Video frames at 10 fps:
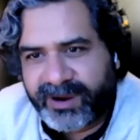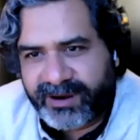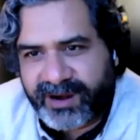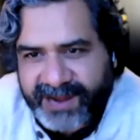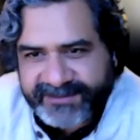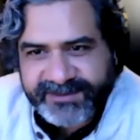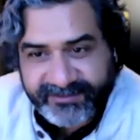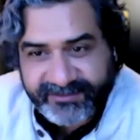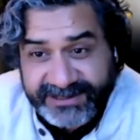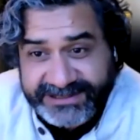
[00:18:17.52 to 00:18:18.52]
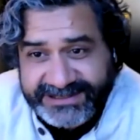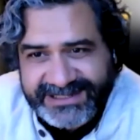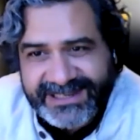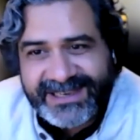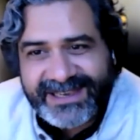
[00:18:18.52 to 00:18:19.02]
craftsmen
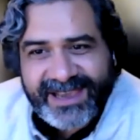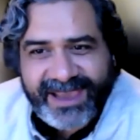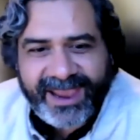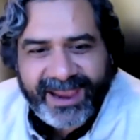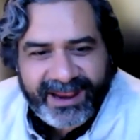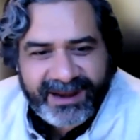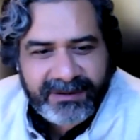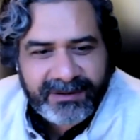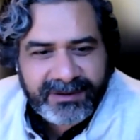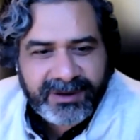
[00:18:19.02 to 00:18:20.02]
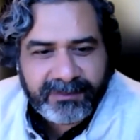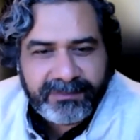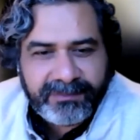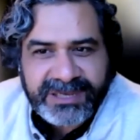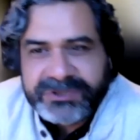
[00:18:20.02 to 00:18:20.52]
first, and
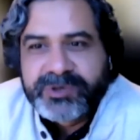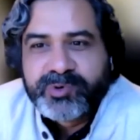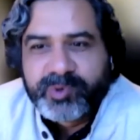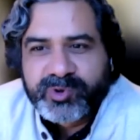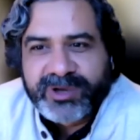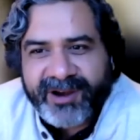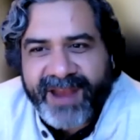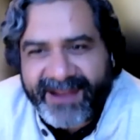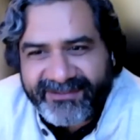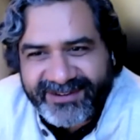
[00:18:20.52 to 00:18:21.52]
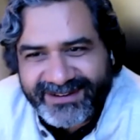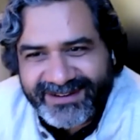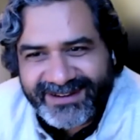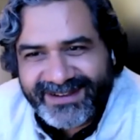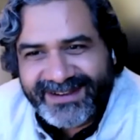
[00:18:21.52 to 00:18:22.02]
being true to the craft.
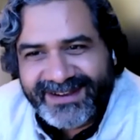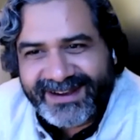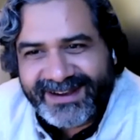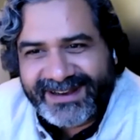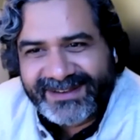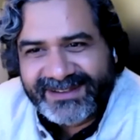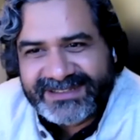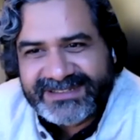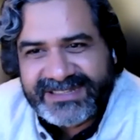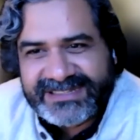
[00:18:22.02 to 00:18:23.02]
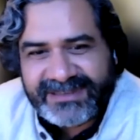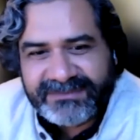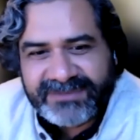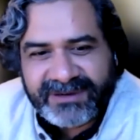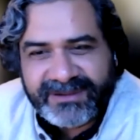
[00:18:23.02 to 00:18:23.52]
That's just
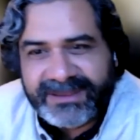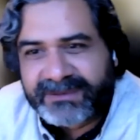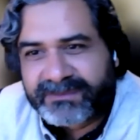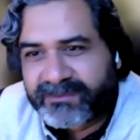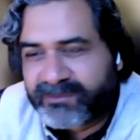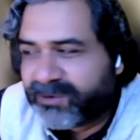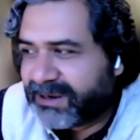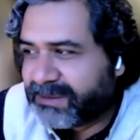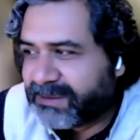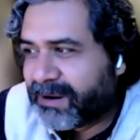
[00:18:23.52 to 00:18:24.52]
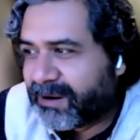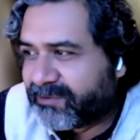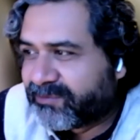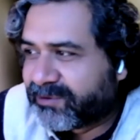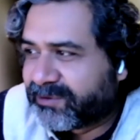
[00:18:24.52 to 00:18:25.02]
something really, really
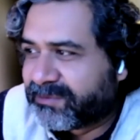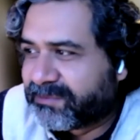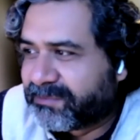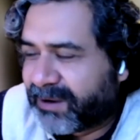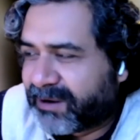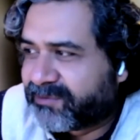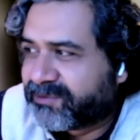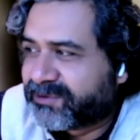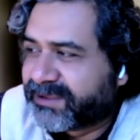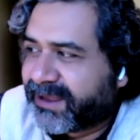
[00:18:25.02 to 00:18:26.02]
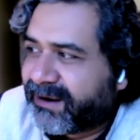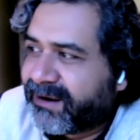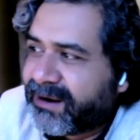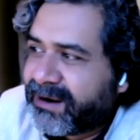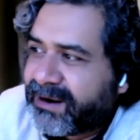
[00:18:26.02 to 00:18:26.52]
powerful
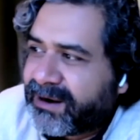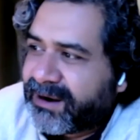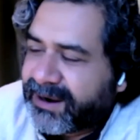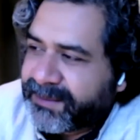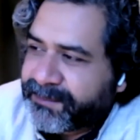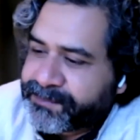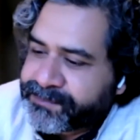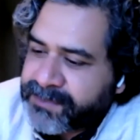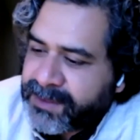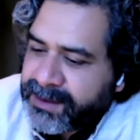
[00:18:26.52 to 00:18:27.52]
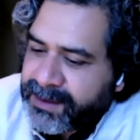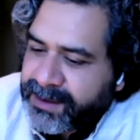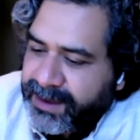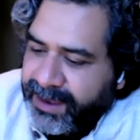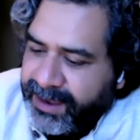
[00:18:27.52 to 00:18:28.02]
there.
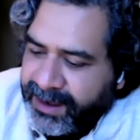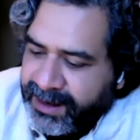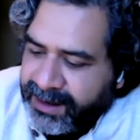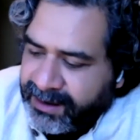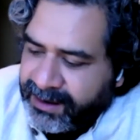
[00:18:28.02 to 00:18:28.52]
And